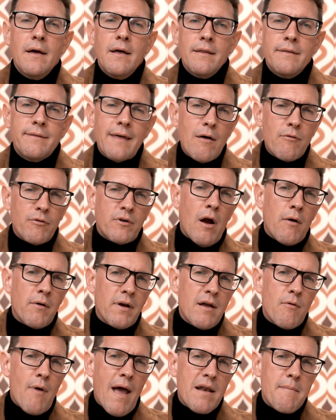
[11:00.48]
they're
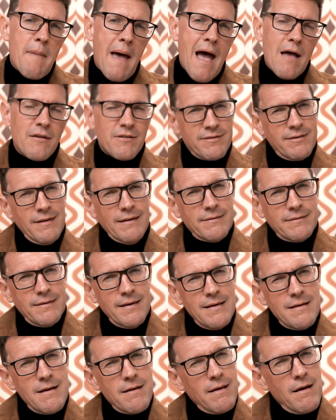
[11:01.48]
currently around about
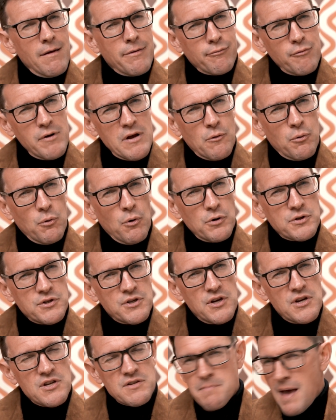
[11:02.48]

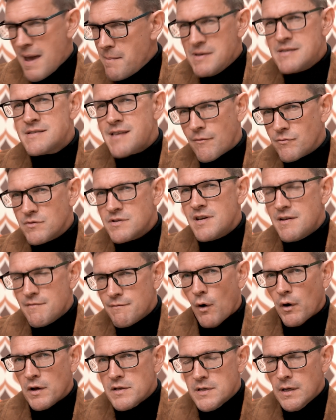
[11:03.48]
16.75, maybe 17
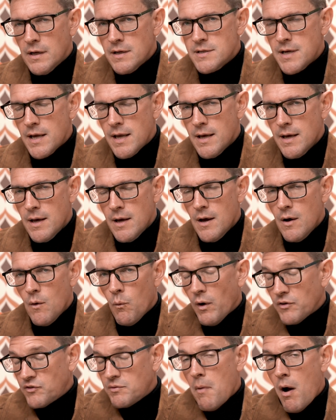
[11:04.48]
volatility,
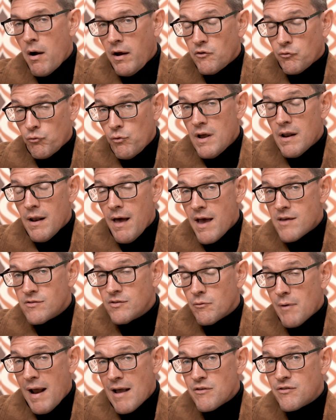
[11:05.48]
whilst the market's
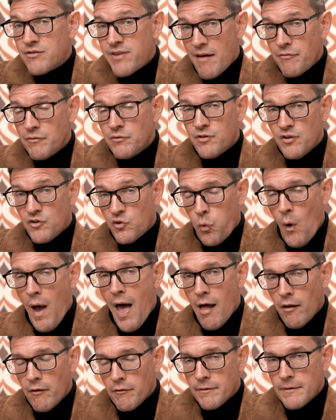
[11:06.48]
realizing around 7 to
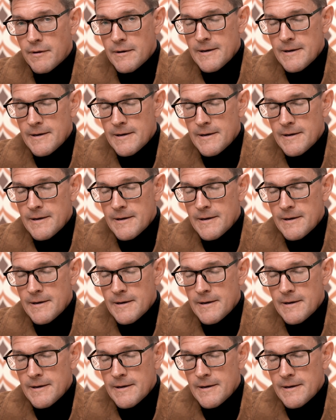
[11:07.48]
12.